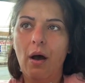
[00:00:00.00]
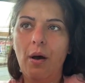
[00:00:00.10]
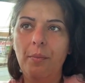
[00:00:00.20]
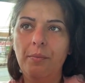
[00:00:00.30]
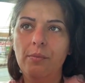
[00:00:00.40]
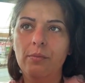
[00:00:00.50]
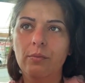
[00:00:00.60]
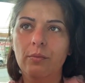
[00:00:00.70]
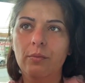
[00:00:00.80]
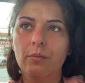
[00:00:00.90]
I'm
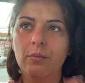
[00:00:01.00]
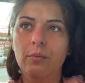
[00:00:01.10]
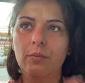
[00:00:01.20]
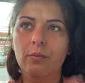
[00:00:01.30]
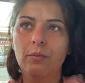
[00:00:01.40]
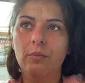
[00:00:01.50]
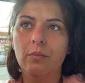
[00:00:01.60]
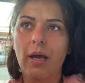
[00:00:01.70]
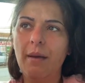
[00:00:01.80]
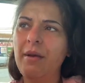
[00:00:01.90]

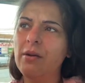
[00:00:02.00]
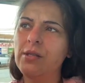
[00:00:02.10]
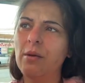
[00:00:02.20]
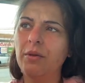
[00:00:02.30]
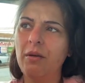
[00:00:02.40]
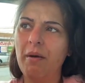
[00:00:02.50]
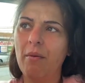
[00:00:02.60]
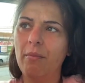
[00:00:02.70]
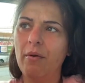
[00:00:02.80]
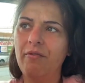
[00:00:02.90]
hearing something
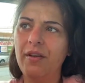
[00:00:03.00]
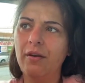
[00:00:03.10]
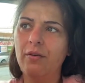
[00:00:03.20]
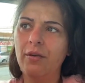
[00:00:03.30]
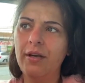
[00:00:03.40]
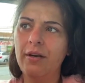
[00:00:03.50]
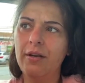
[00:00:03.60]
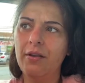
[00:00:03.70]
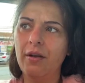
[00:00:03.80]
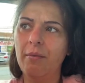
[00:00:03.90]
about a vehicle
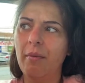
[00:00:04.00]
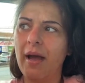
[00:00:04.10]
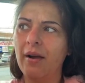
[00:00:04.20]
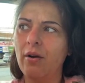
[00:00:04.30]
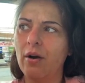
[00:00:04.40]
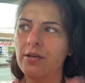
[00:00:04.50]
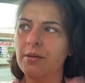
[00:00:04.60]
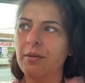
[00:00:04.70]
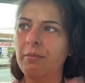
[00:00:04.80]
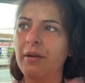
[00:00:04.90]
here. Are they going to buy a car or
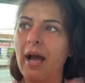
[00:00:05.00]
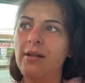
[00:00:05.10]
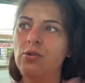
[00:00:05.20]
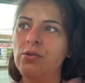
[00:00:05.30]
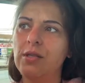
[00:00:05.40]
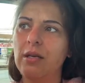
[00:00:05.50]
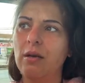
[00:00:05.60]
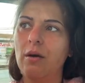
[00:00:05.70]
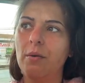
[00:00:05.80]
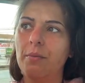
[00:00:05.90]
something? But I do
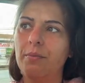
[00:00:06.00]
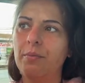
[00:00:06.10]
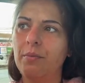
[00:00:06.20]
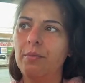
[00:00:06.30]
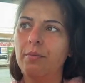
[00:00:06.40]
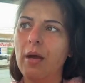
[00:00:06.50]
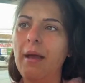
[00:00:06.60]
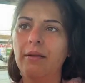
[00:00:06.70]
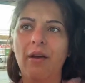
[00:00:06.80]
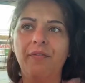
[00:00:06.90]
see...
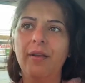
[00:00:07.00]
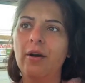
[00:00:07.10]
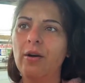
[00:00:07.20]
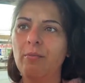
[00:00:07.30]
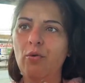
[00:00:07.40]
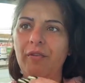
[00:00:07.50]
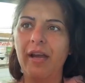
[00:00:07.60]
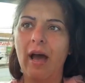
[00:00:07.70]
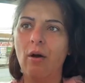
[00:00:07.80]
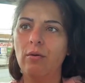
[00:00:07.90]
I definitely heard
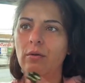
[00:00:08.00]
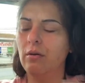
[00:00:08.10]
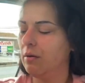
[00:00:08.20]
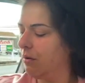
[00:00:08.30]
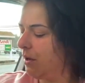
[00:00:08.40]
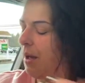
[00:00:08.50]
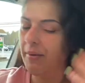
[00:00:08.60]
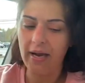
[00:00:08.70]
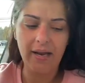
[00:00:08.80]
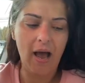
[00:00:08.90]
moving out.
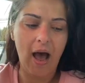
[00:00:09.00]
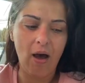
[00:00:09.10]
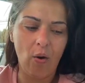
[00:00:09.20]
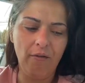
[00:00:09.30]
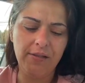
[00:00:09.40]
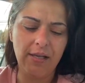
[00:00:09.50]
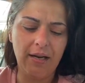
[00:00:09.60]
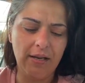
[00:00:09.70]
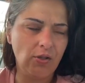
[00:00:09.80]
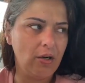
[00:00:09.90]
I'm getting hot. All of a
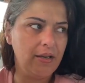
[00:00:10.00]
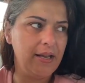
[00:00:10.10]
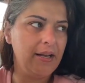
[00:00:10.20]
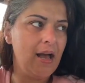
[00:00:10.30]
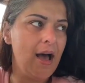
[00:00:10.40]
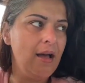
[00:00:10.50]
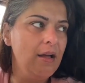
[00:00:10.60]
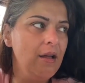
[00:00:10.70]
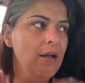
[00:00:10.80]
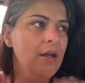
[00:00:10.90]
sudden, I started getting
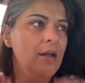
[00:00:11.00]
hot.